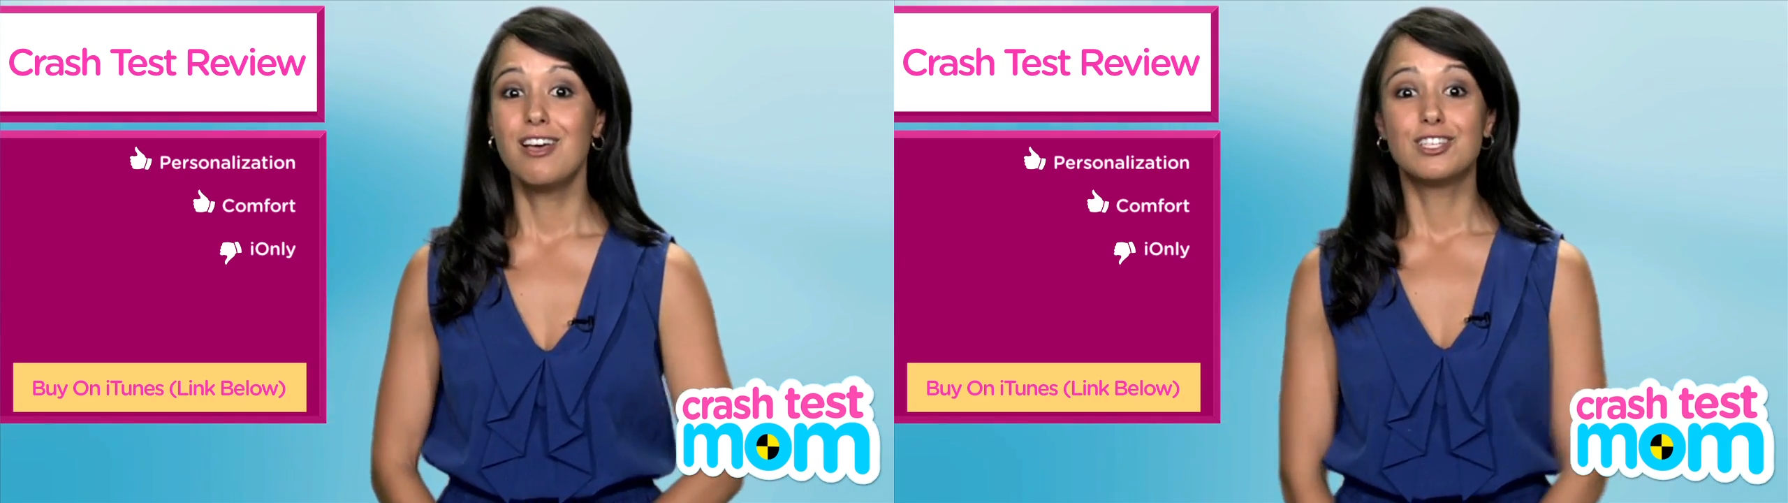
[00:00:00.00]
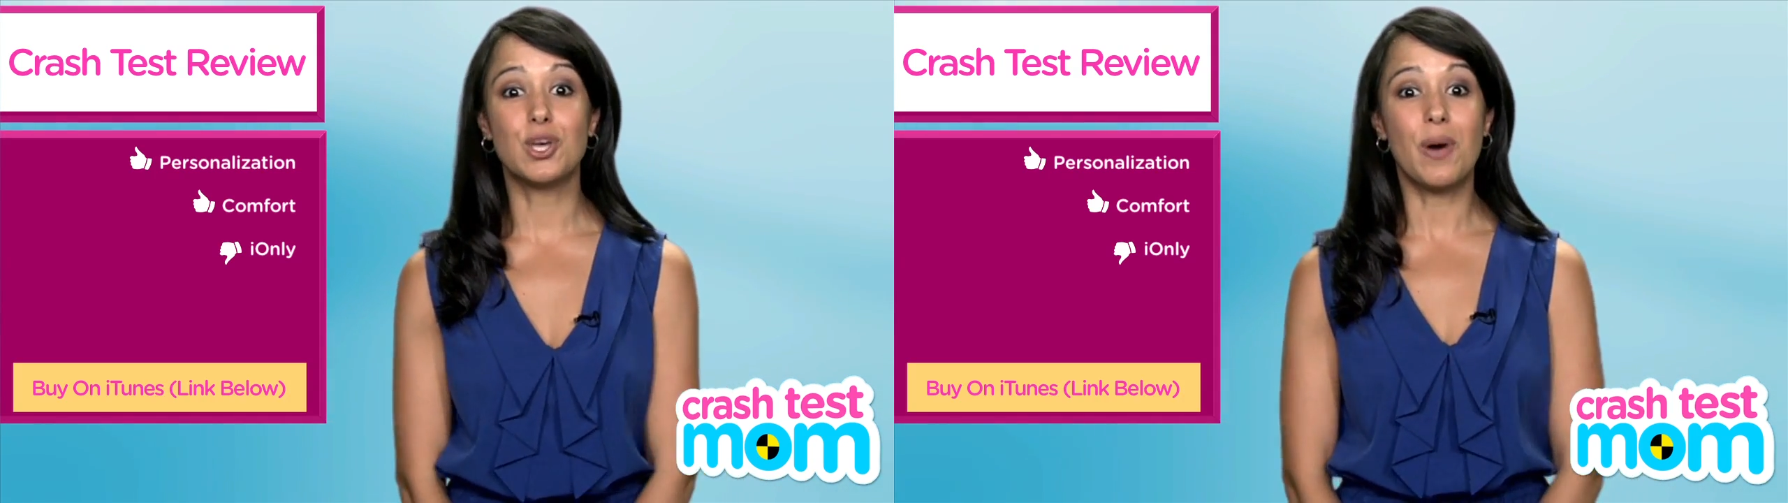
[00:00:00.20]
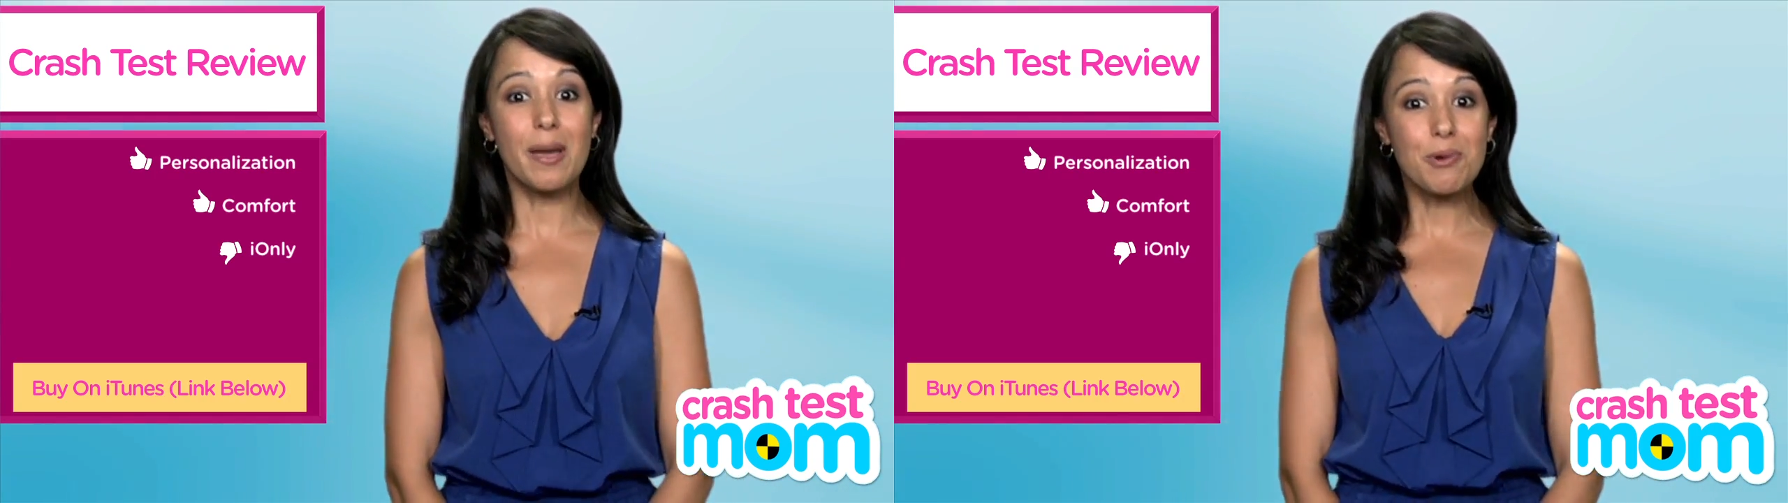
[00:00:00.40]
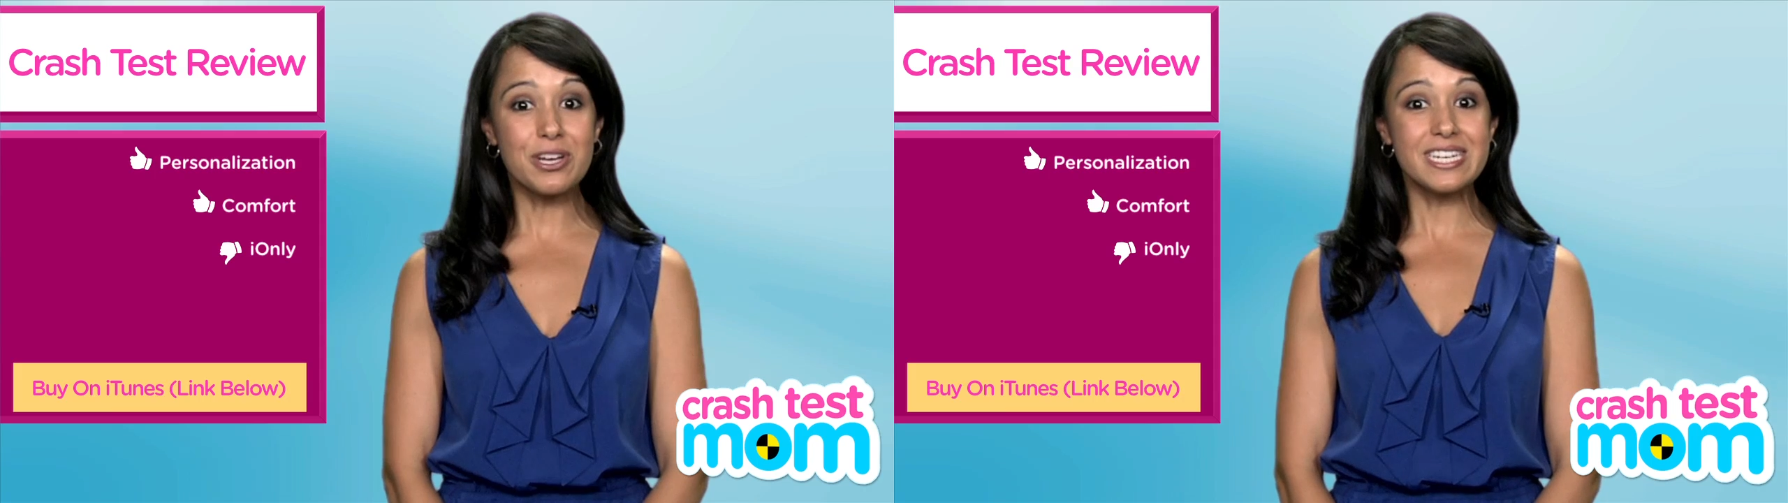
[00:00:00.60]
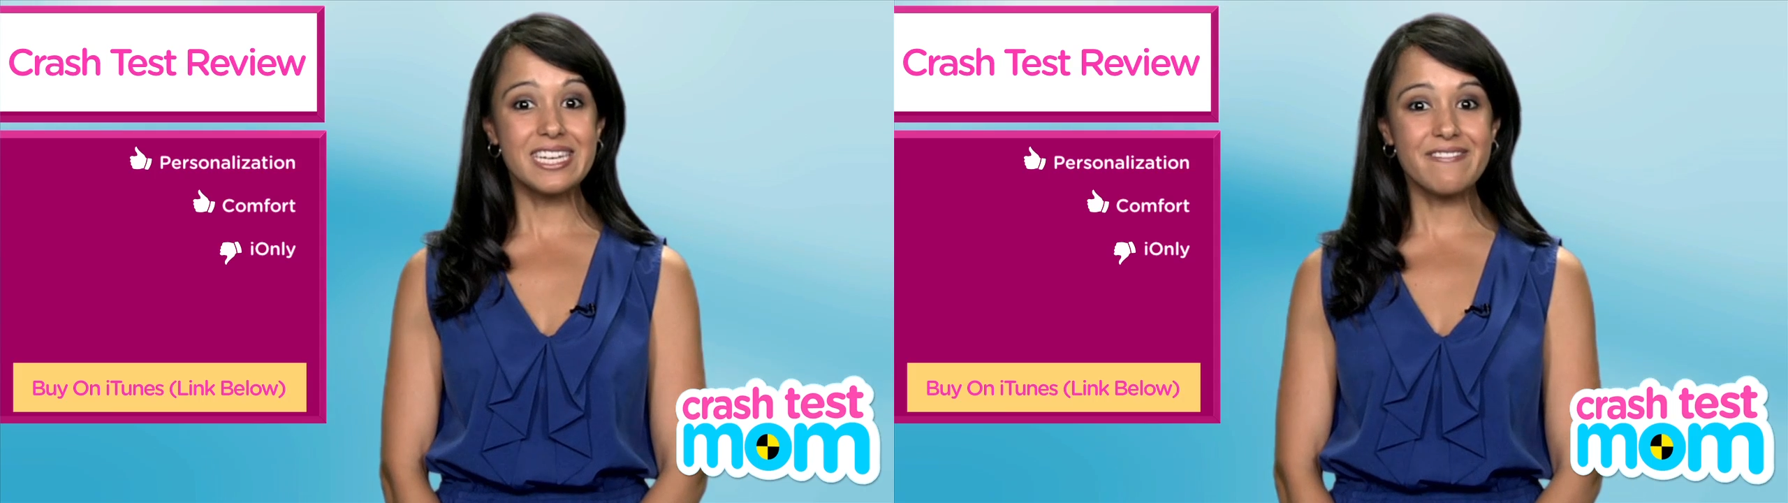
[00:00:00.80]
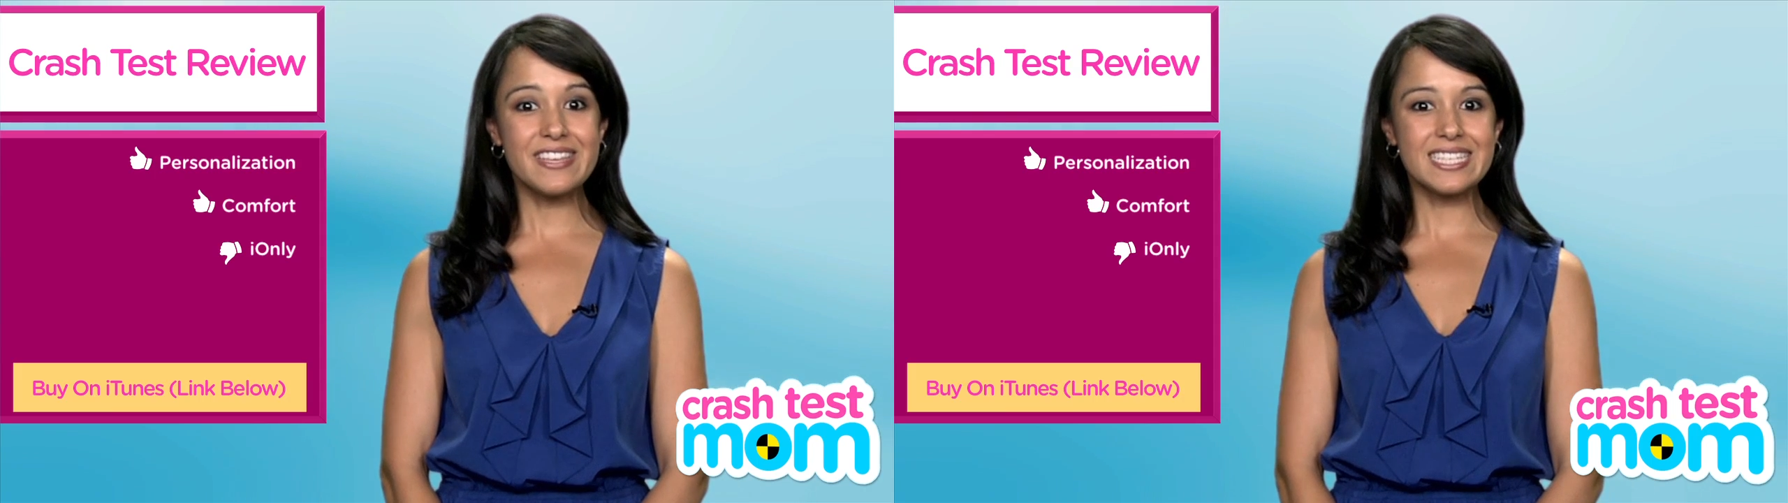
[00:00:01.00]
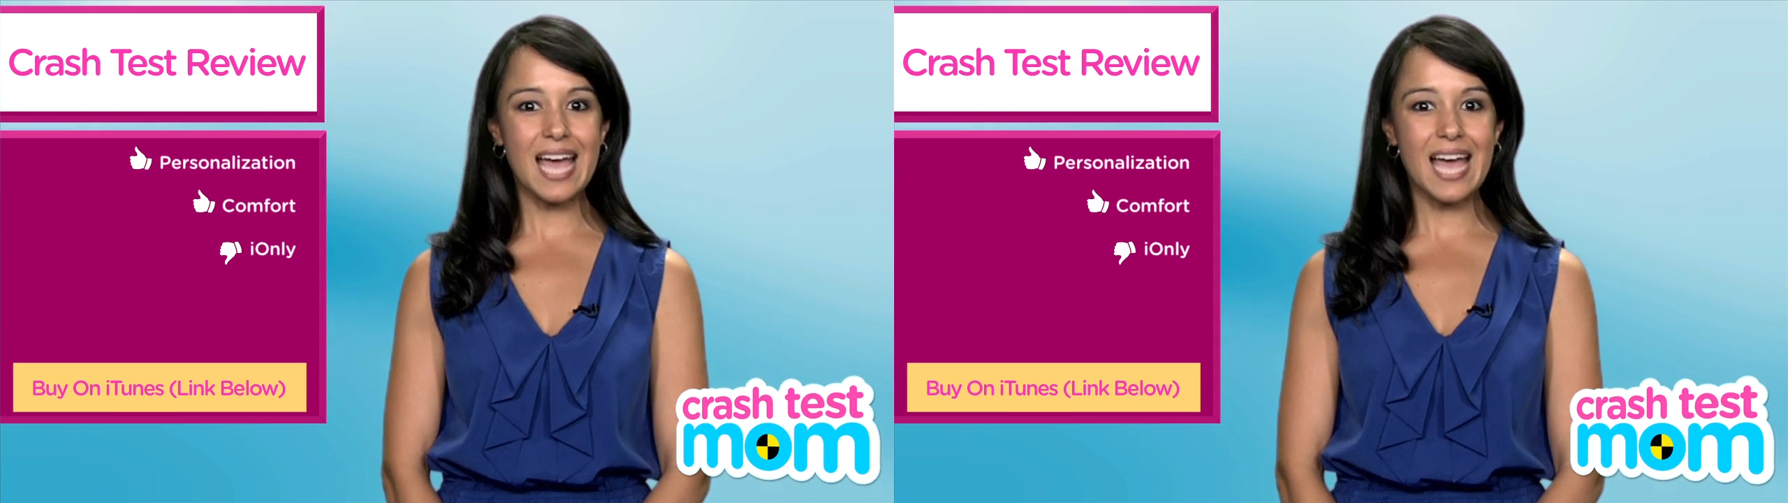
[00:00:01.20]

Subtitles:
So I'm going to give this